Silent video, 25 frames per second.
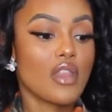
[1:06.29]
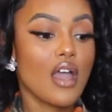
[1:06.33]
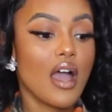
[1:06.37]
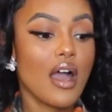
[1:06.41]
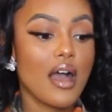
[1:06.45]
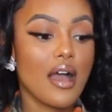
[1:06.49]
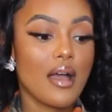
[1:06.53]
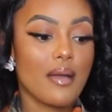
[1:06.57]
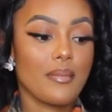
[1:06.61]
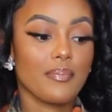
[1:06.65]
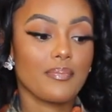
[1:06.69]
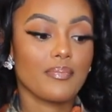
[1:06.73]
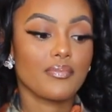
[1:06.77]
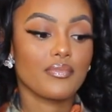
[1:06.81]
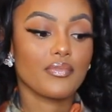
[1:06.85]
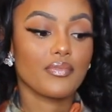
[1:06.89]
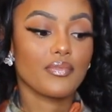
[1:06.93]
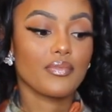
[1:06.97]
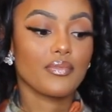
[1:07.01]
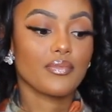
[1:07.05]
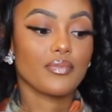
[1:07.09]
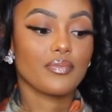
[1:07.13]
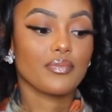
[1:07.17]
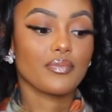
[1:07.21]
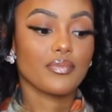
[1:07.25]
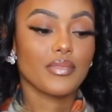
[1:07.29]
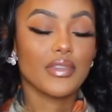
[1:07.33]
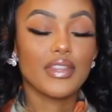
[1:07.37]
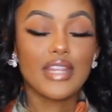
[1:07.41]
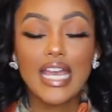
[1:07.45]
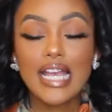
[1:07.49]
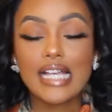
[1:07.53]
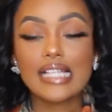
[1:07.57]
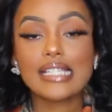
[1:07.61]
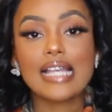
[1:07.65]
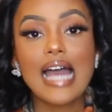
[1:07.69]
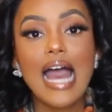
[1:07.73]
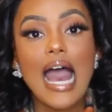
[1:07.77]
um,
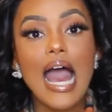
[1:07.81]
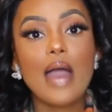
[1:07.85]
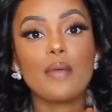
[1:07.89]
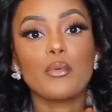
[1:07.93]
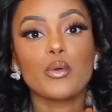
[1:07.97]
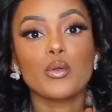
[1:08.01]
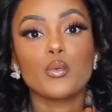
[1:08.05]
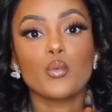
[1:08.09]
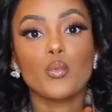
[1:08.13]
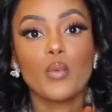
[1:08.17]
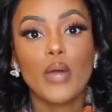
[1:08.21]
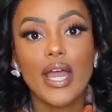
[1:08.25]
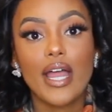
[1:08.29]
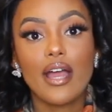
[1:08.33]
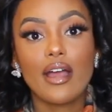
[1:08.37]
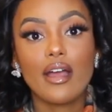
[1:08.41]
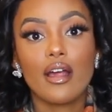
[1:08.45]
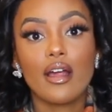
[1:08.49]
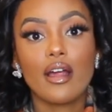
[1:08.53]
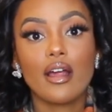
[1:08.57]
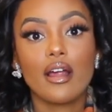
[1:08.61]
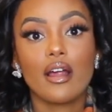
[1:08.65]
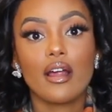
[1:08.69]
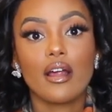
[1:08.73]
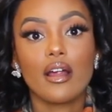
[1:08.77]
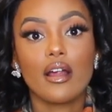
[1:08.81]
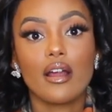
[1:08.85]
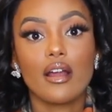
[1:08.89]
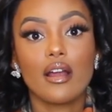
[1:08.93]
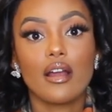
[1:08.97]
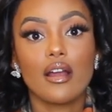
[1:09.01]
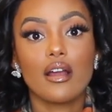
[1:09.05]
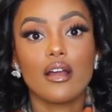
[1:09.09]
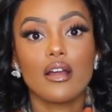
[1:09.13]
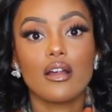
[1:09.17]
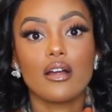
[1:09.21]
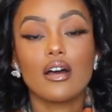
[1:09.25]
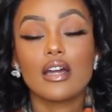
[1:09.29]
things that I would wear
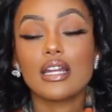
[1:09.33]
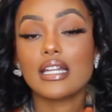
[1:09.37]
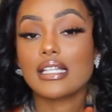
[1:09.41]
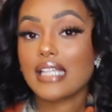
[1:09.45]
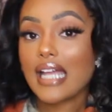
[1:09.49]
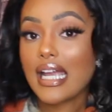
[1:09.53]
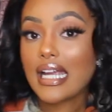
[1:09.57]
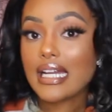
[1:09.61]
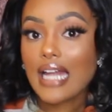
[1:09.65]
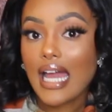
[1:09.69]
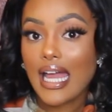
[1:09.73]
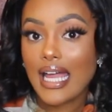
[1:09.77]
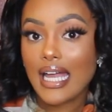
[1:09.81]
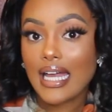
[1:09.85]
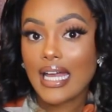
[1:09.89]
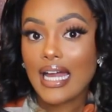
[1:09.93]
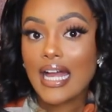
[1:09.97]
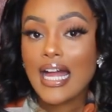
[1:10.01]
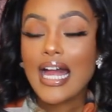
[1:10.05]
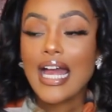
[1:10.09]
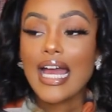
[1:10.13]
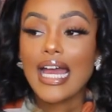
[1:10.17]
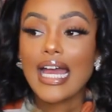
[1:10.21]
on a date night.